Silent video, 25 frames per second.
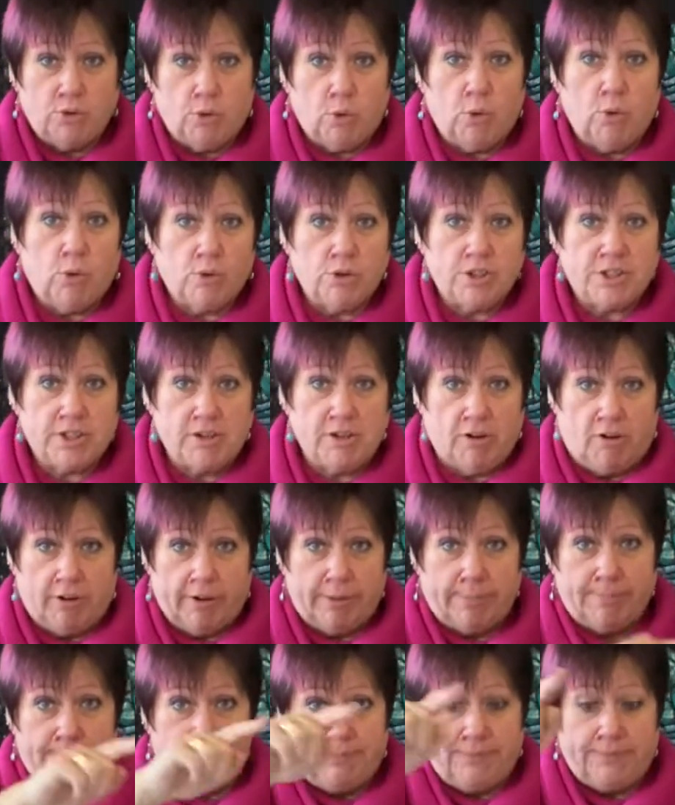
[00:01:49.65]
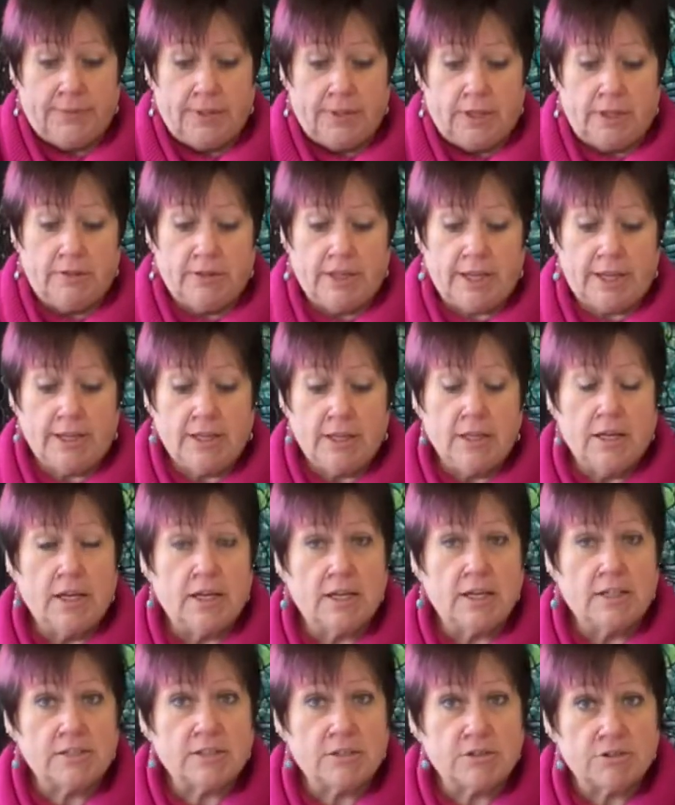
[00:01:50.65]
all the time. Okay,
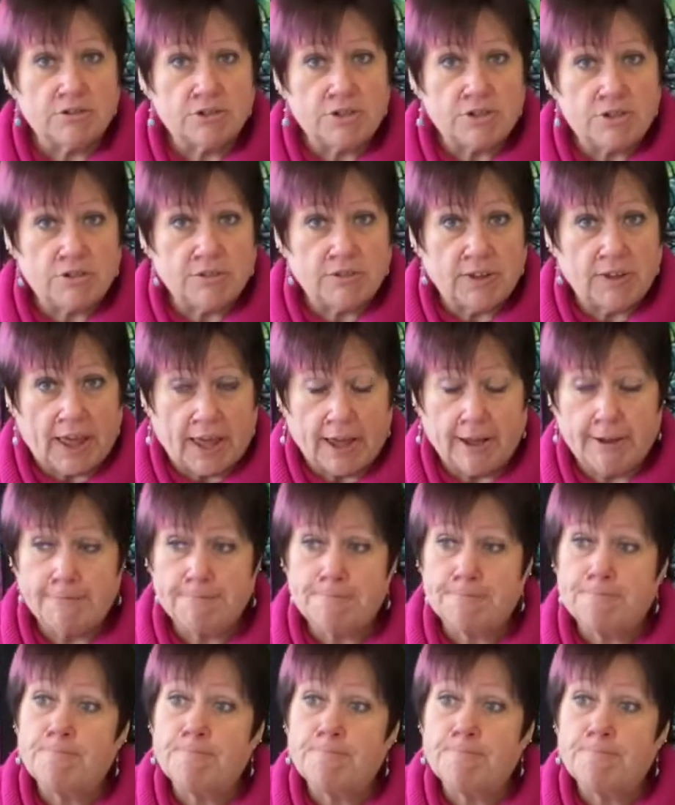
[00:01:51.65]
as long as you do that,